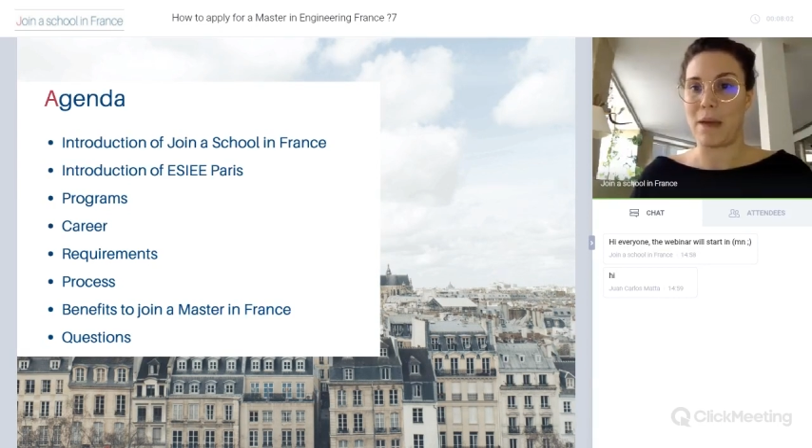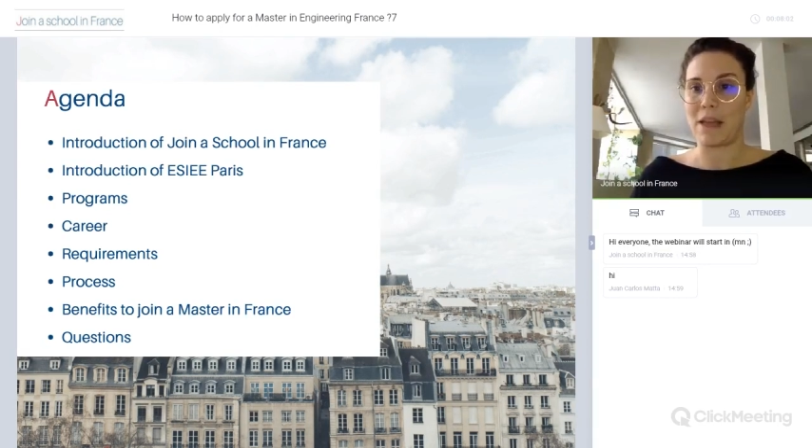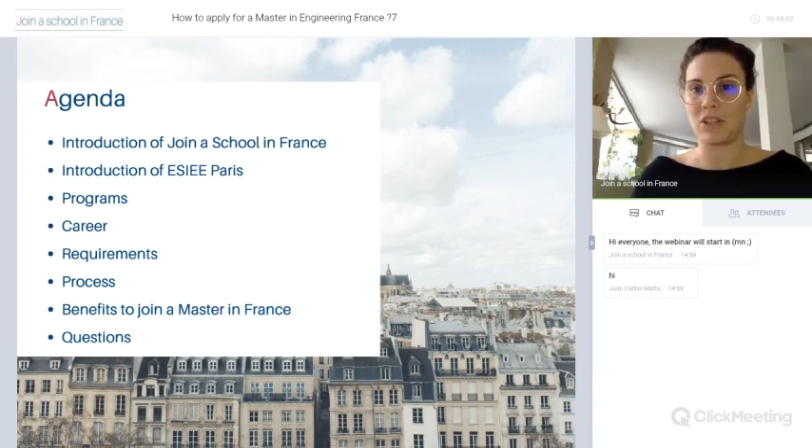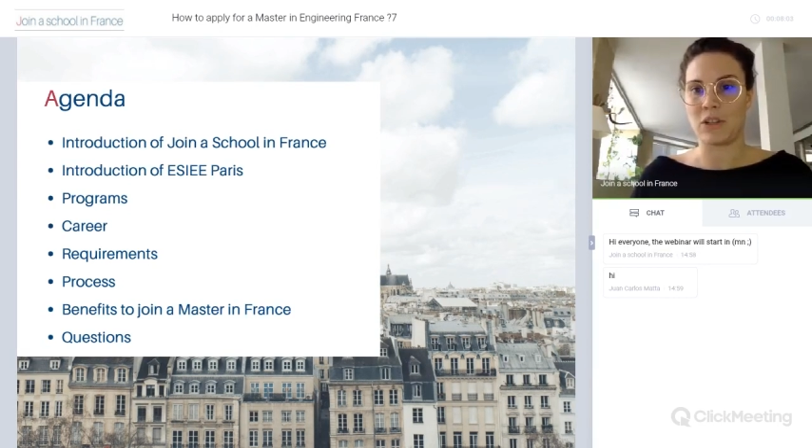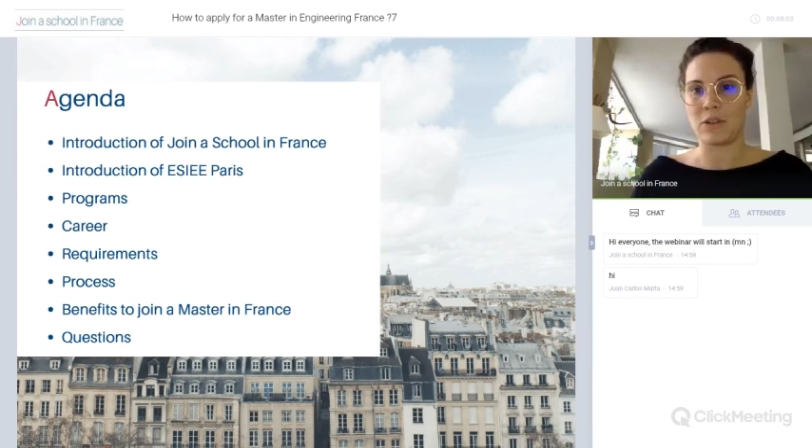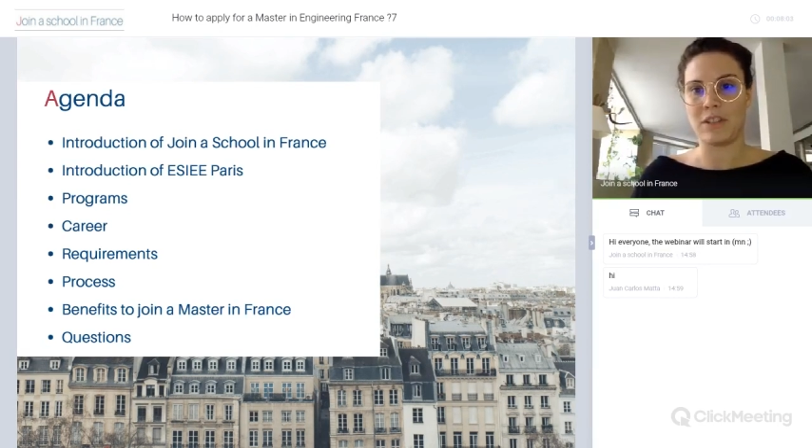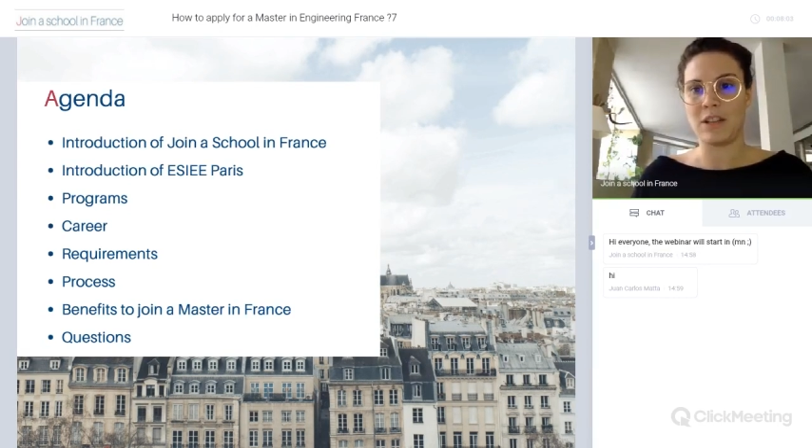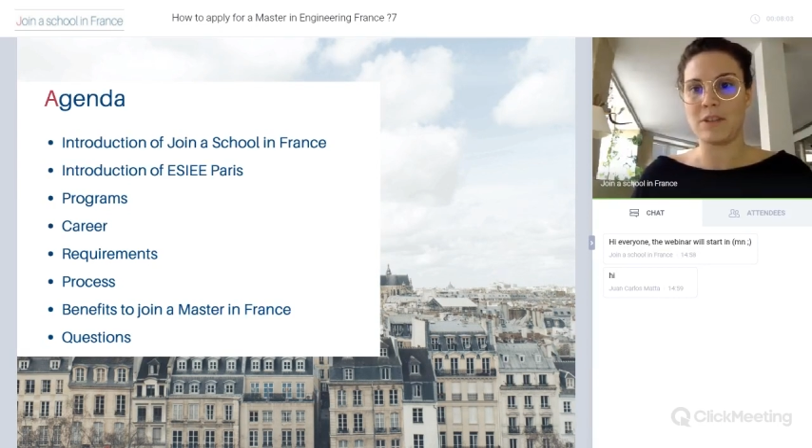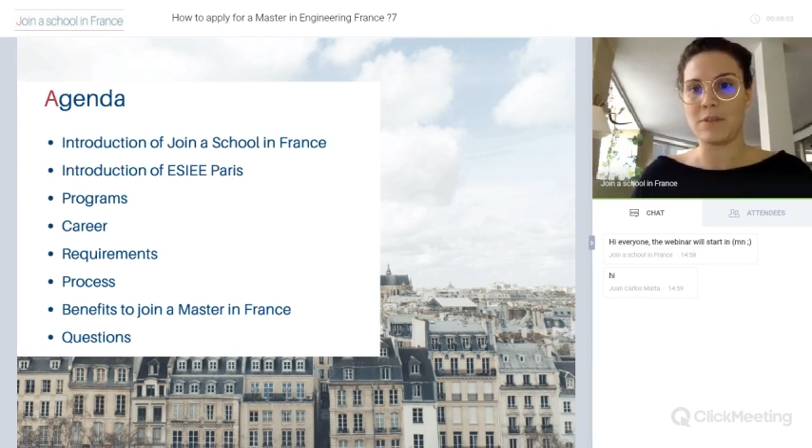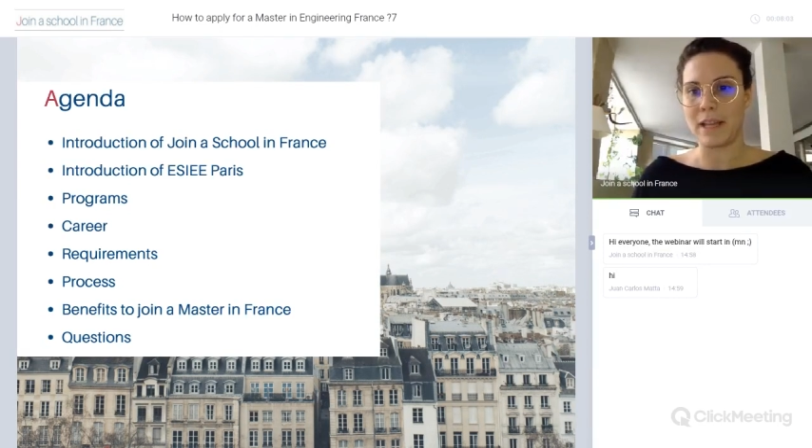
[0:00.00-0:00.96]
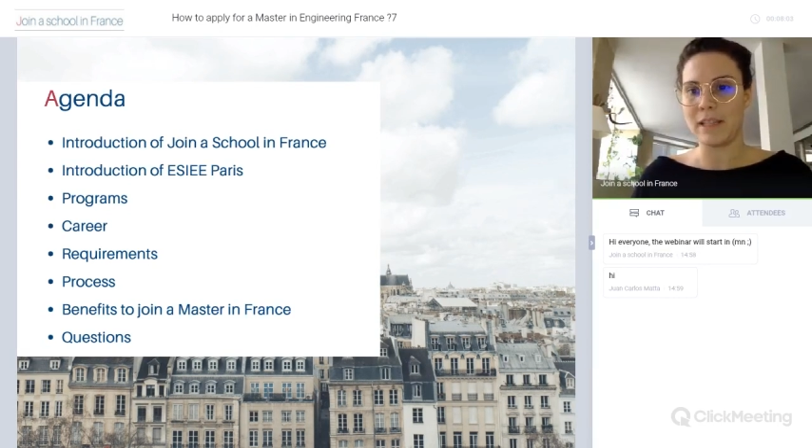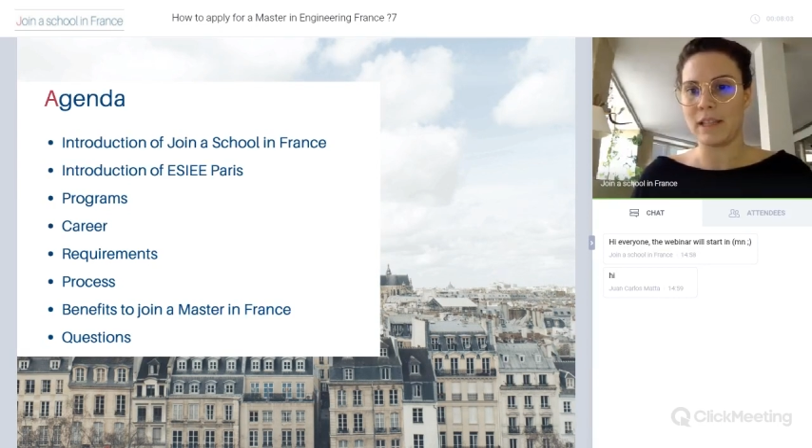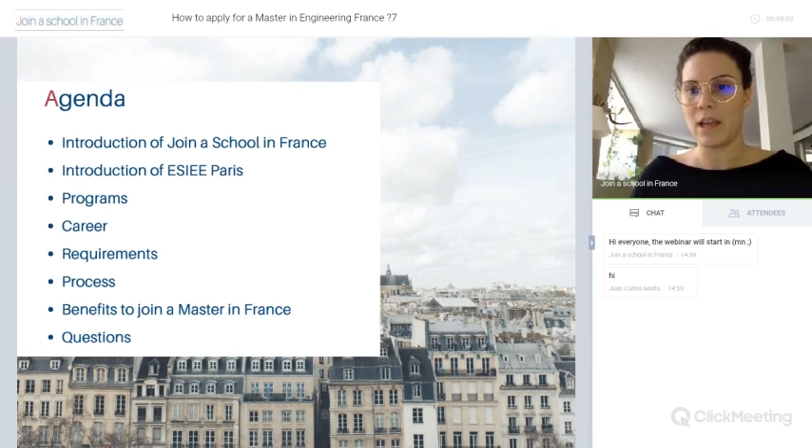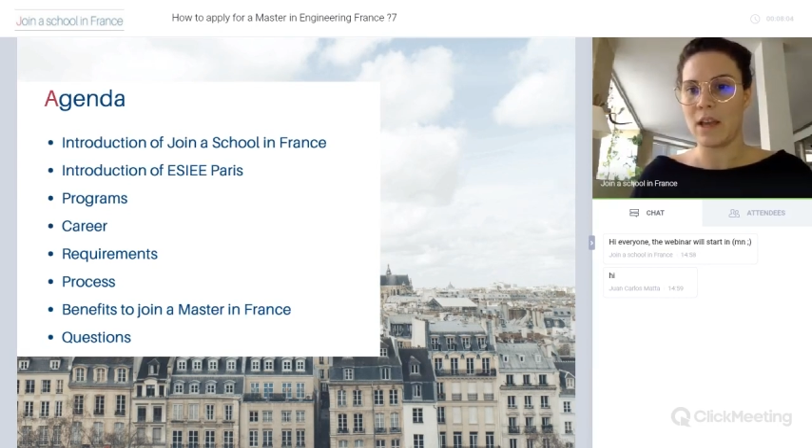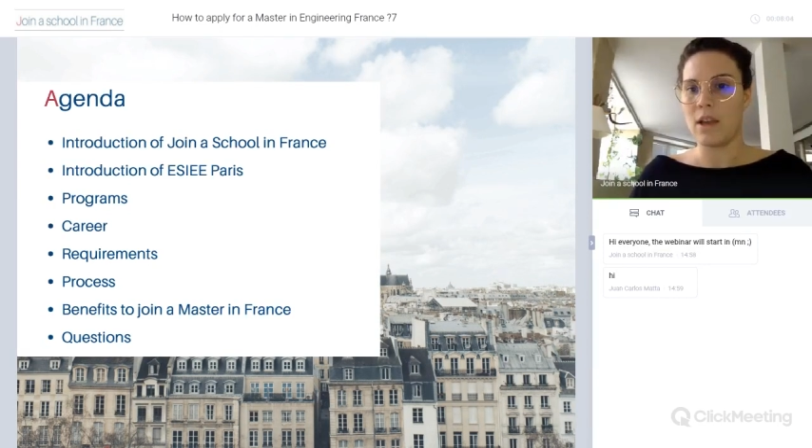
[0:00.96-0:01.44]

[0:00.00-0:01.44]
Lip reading: a bachelor degrees.